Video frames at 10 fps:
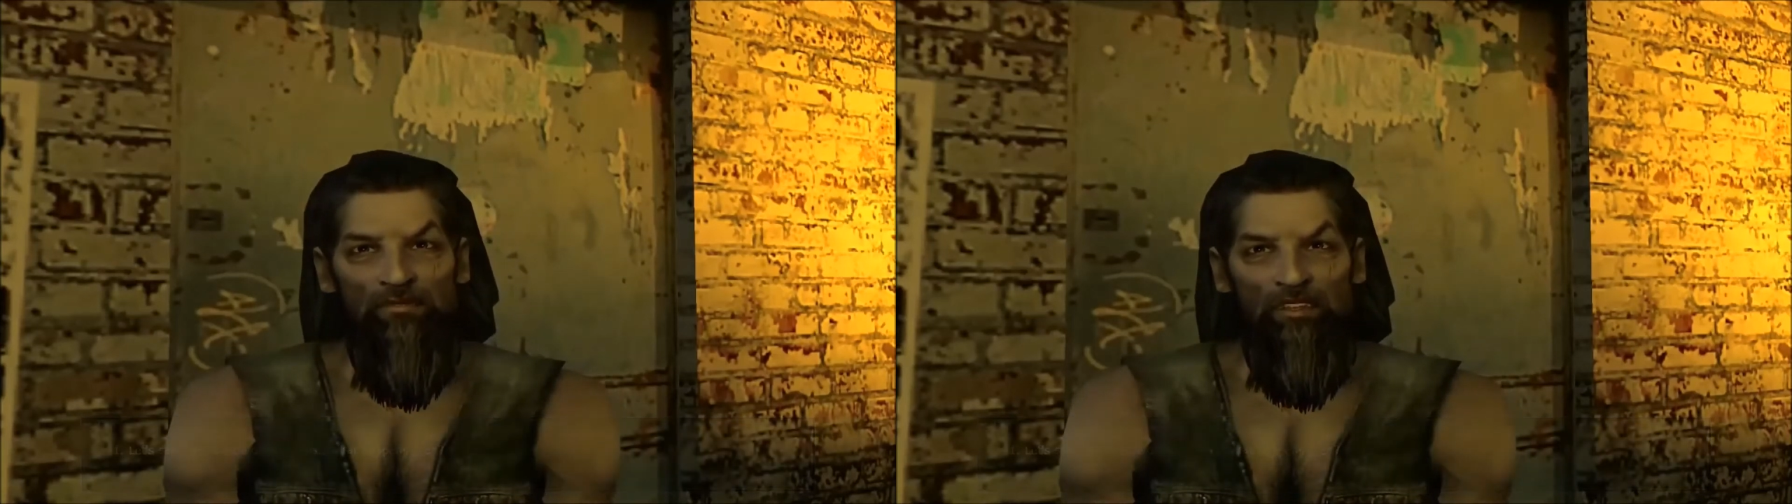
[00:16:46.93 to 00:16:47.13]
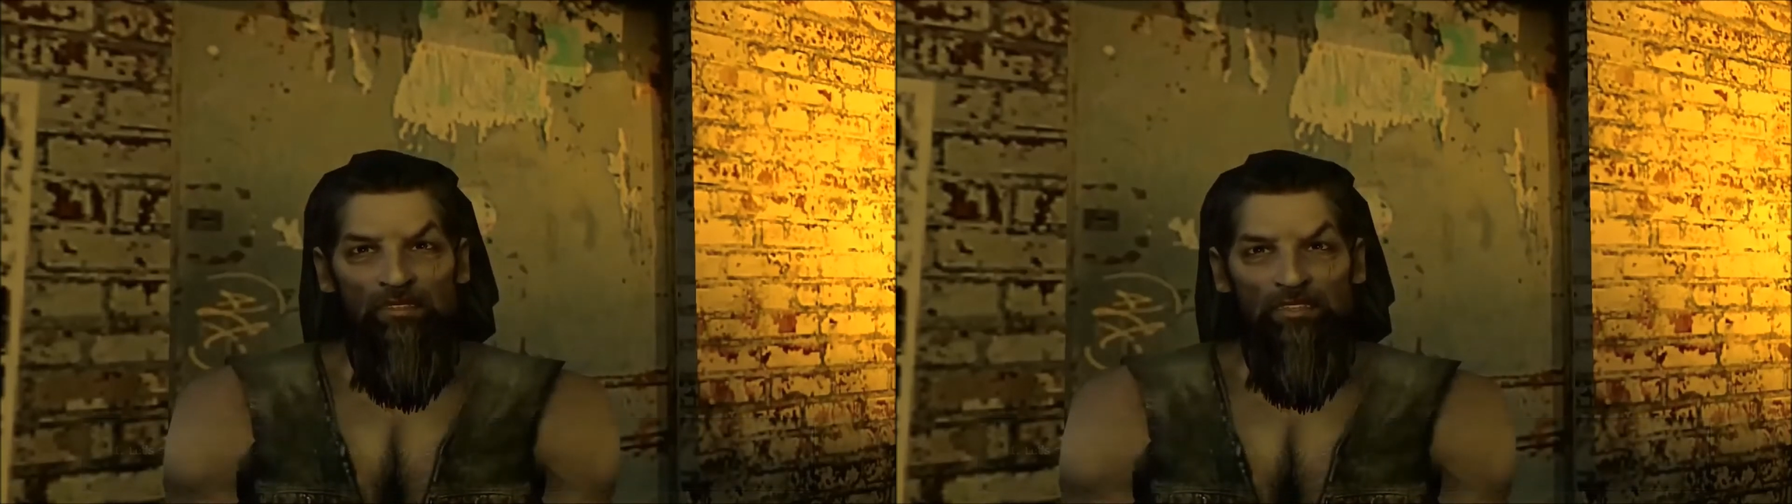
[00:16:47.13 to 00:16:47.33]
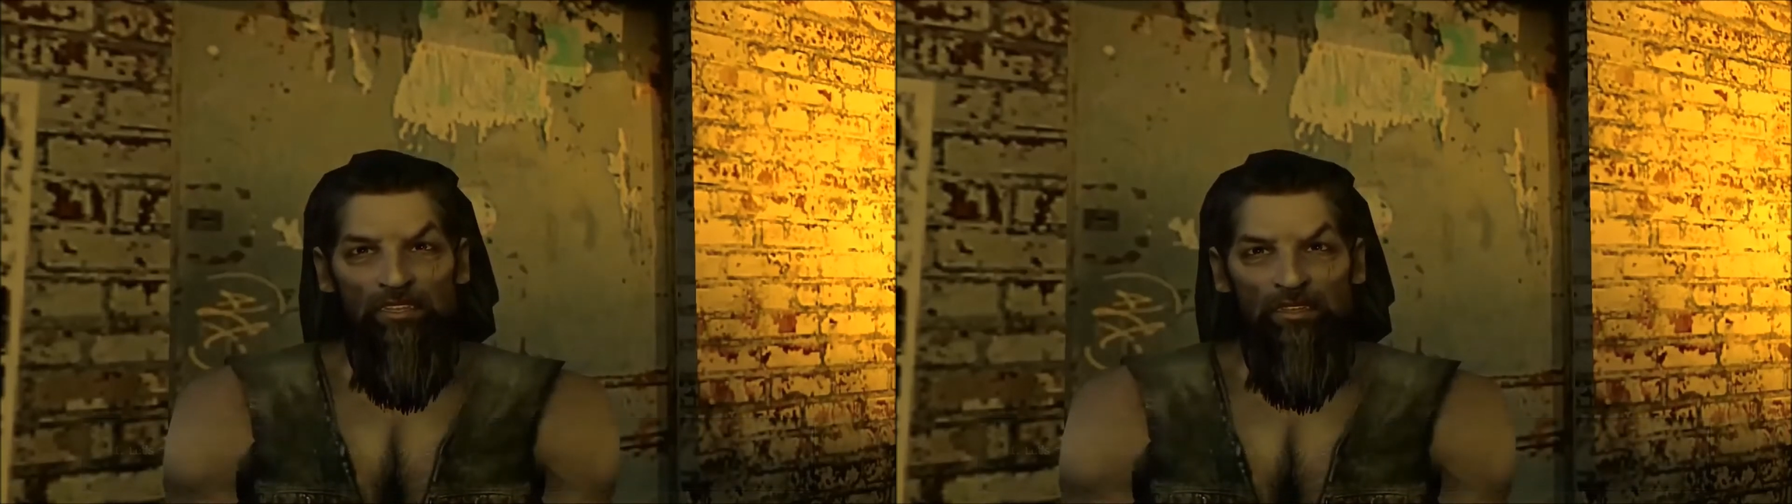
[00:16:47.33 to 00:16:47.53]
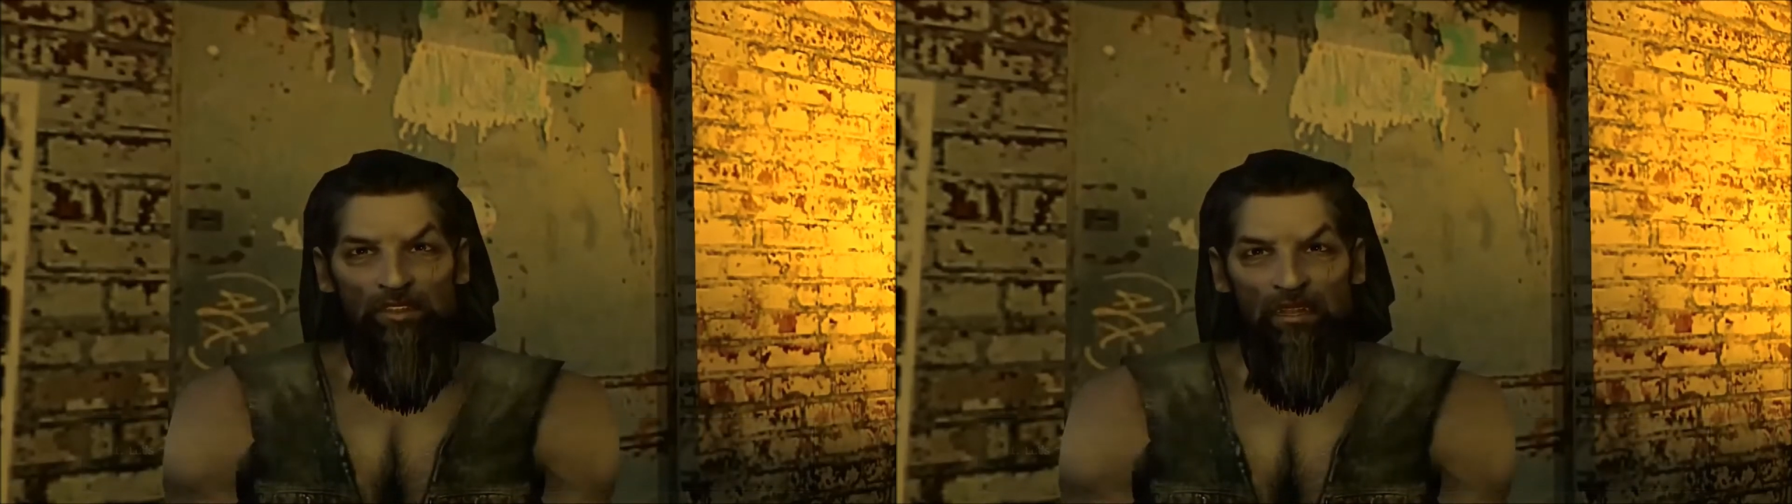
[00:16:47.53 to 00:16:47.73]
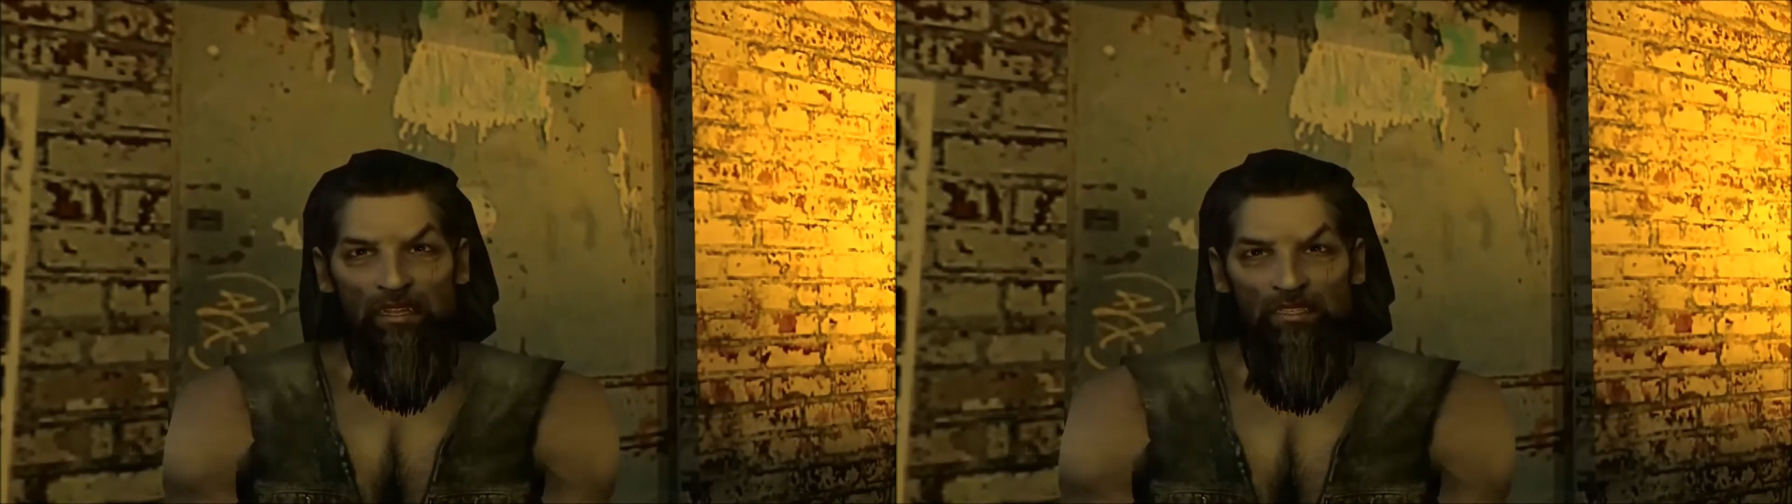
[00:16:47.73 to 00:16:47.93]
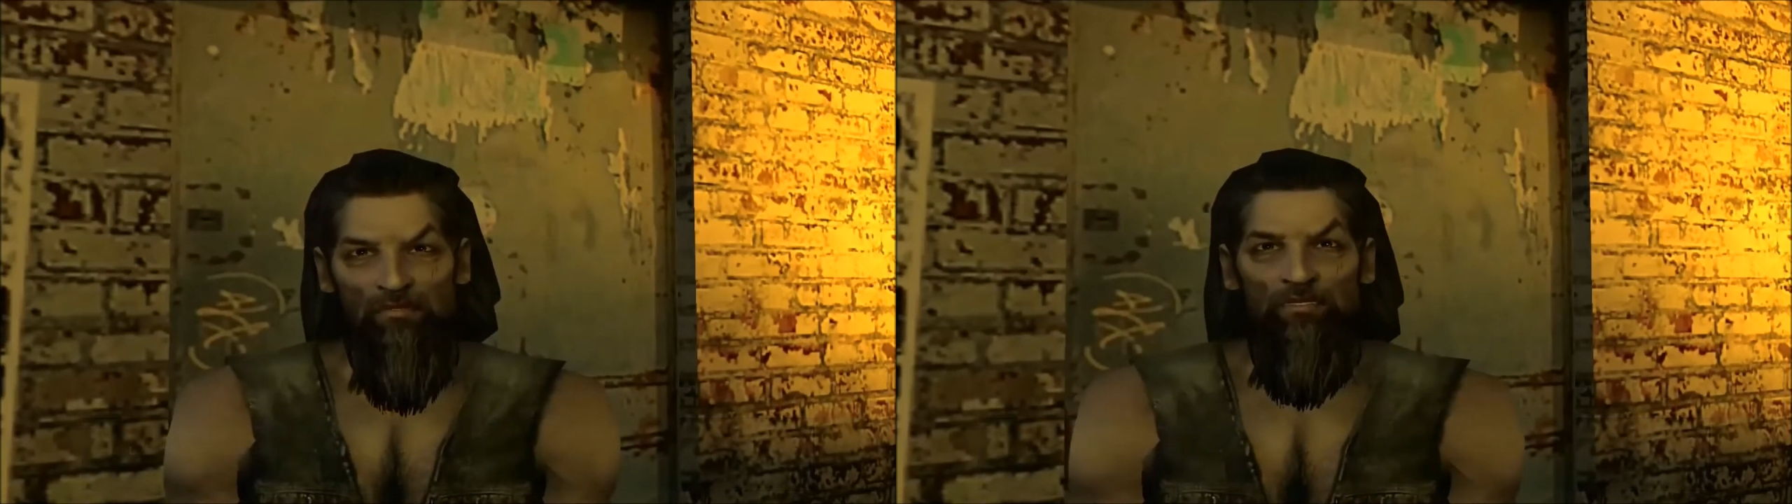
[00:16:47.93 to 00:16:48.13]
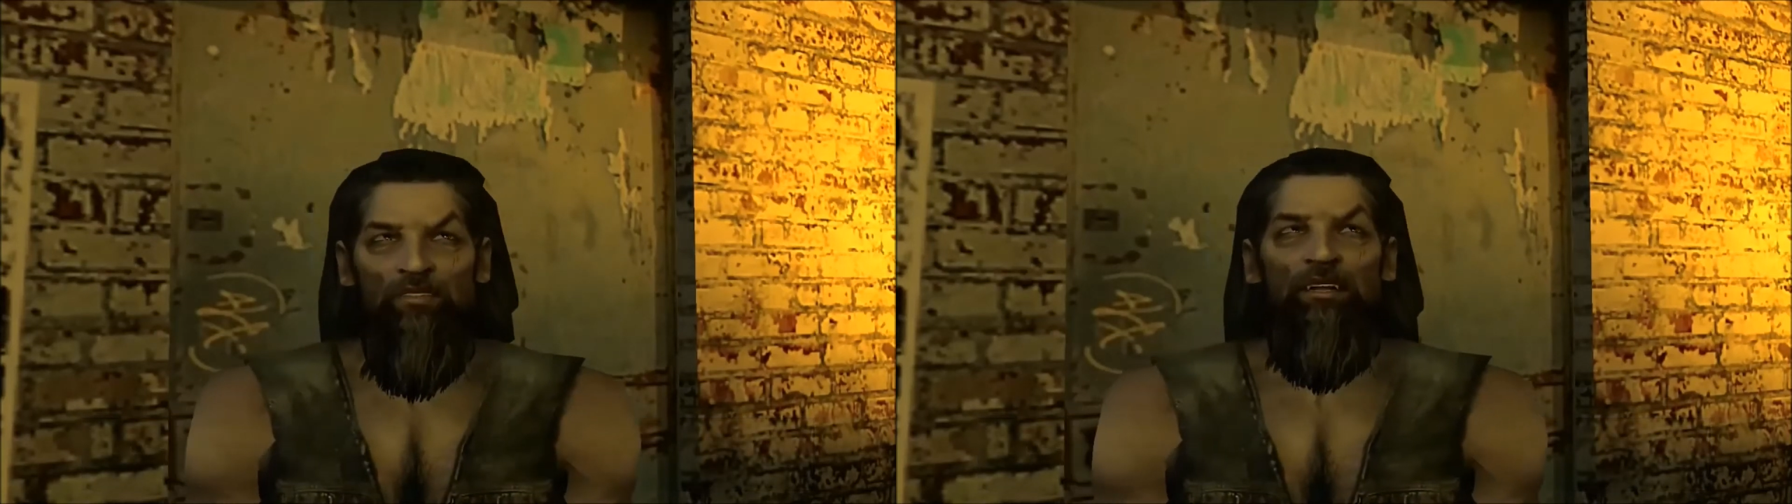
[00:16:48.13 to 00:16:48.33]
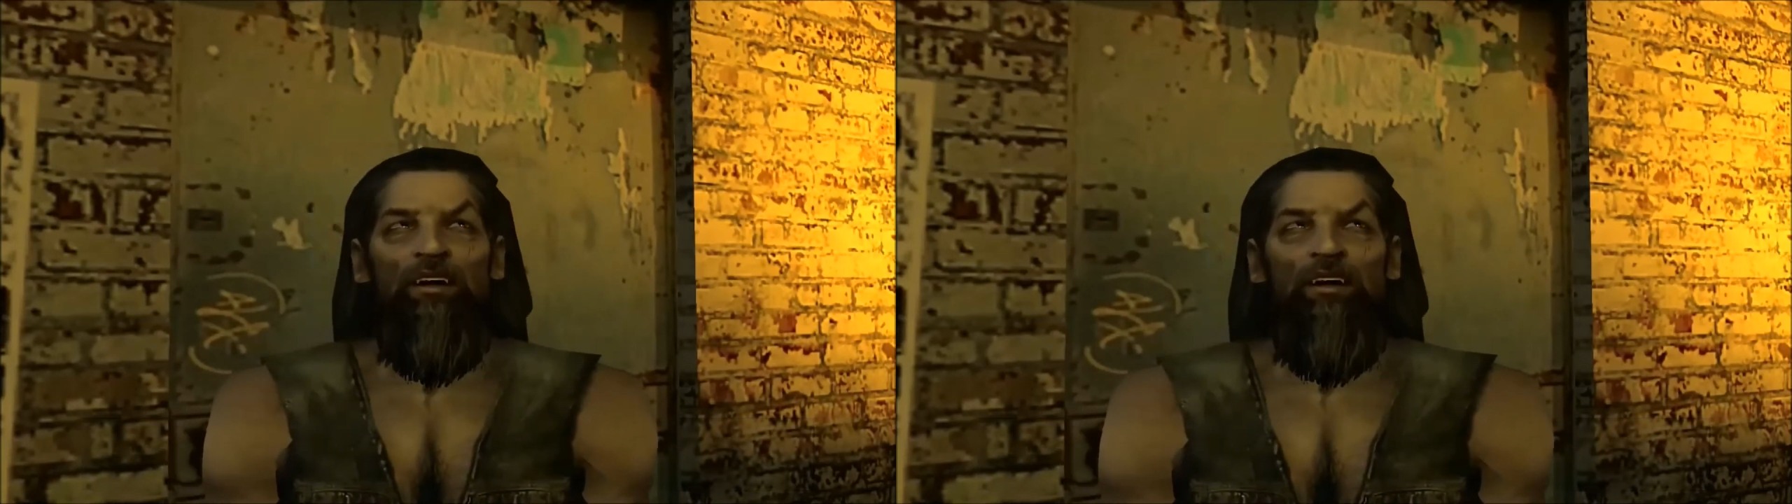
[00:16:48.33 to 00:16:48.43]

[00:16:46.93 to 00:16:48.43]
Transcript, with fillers: You kill one, even